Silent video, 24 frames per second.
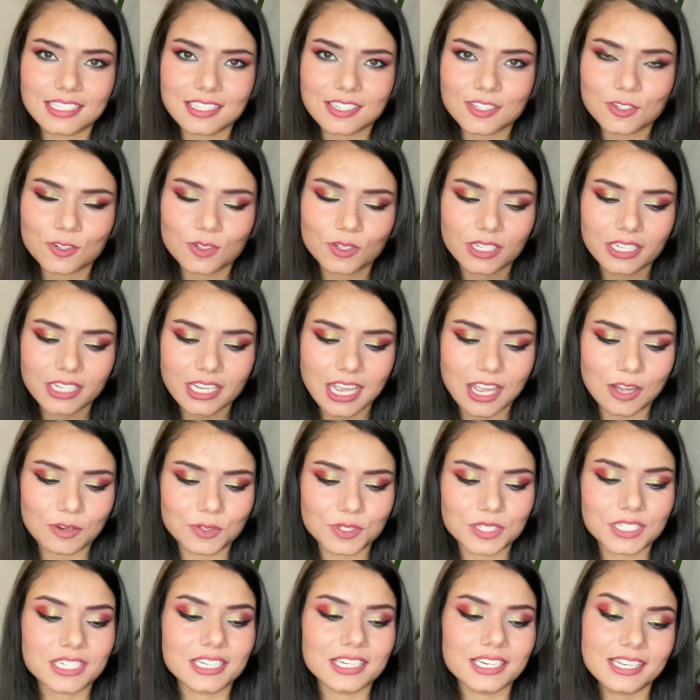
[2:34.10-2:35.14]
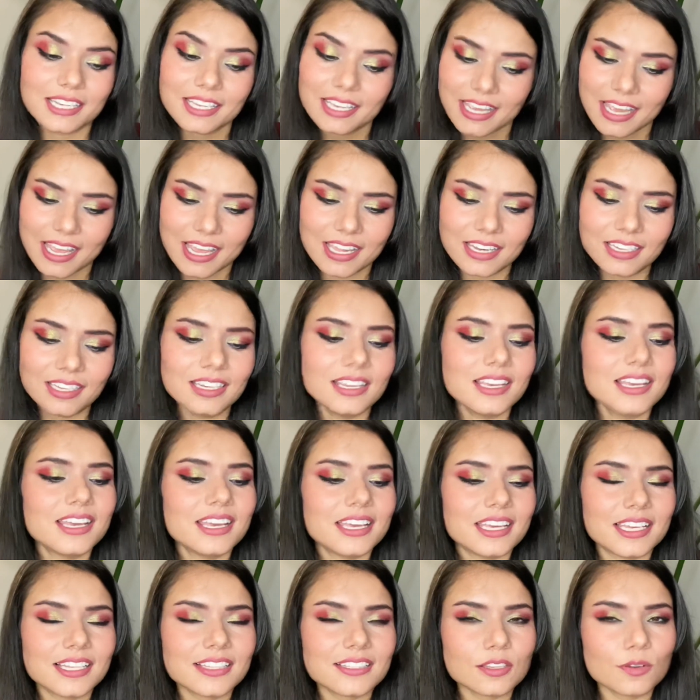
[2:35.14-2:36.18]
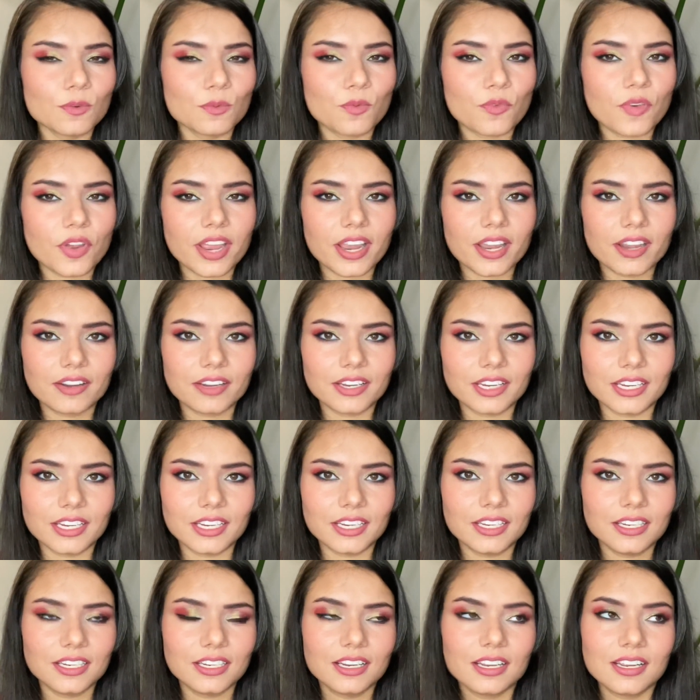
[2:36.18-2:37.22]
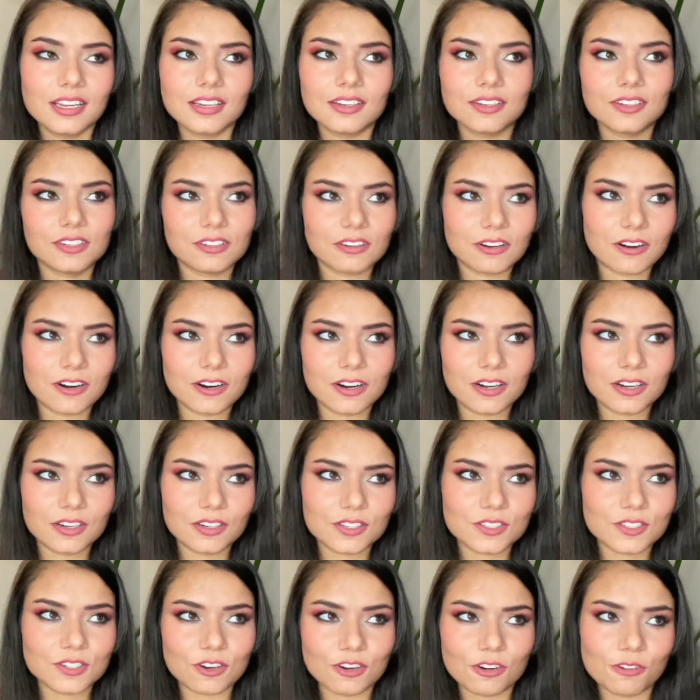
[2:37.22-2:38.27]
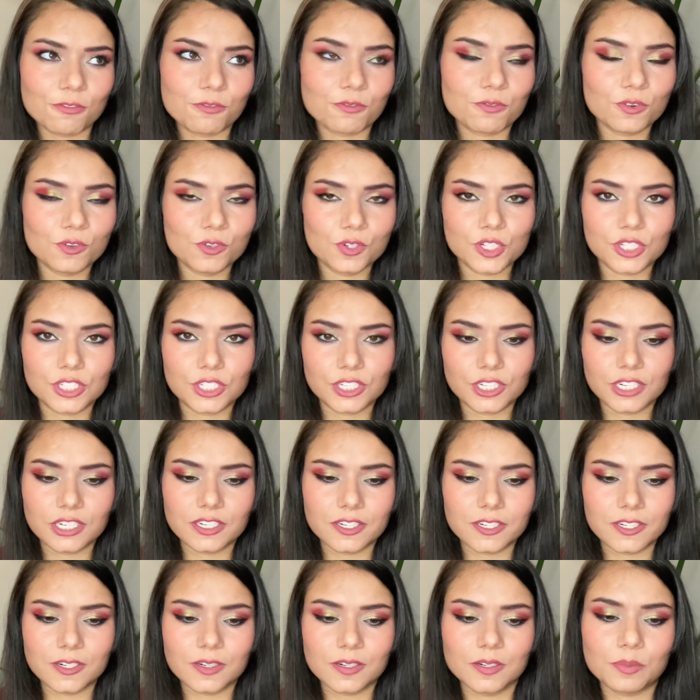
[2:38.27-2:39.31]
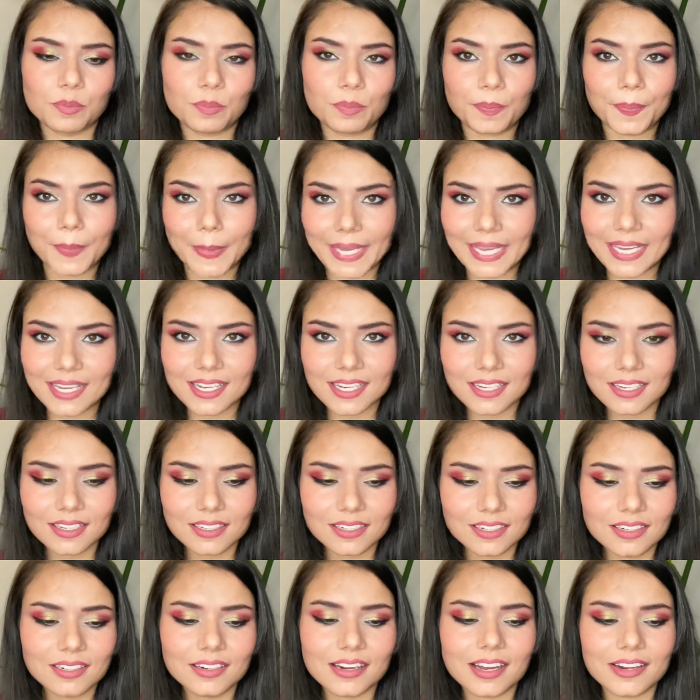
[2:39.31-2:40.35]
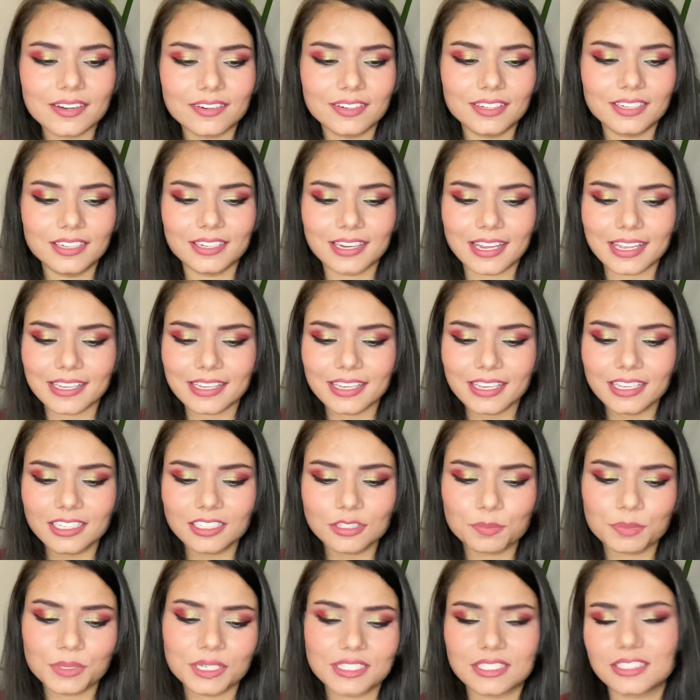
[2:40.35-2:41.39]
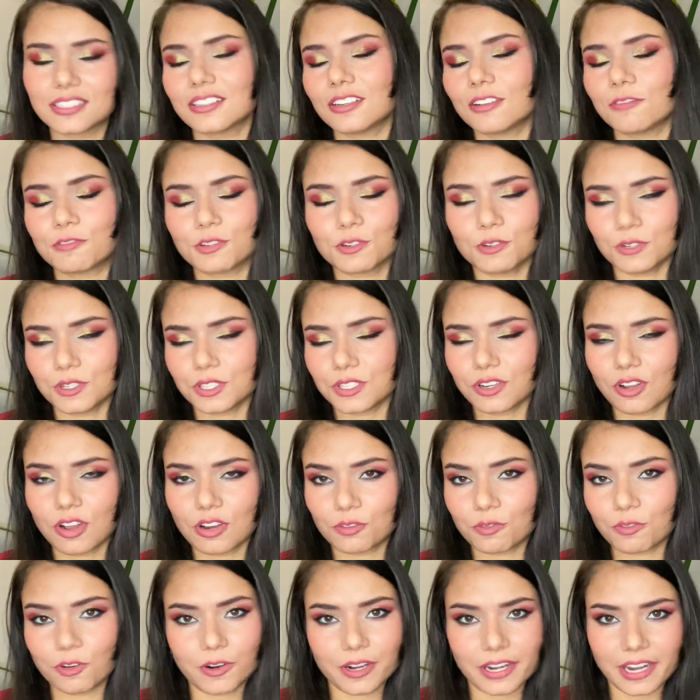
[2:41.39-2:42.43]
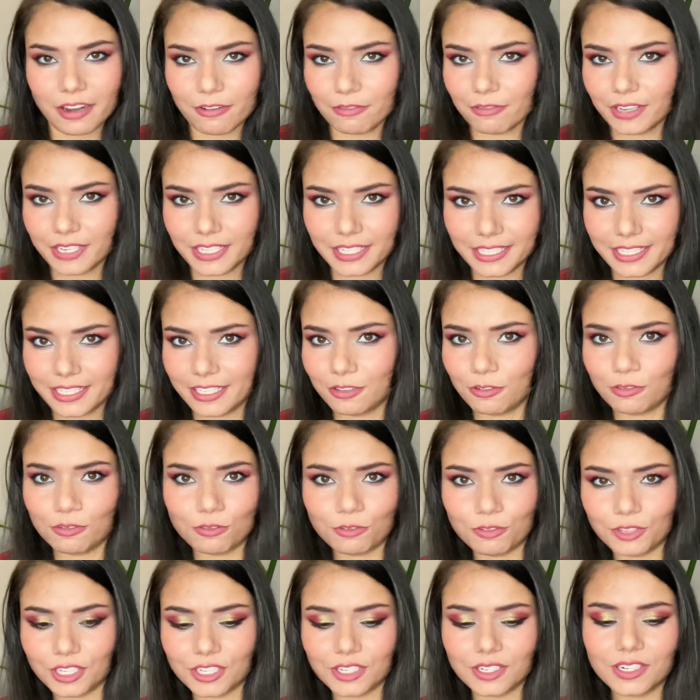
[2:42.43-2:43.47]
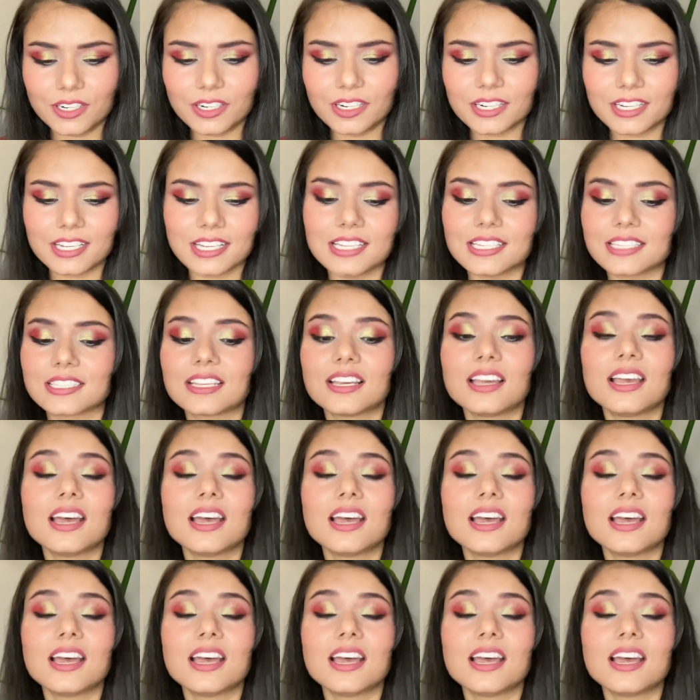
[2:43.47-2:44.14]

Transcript: is rolling out again. It's a very dark sort of fuchsia pink color. I really like it, but of course not for everyday wear because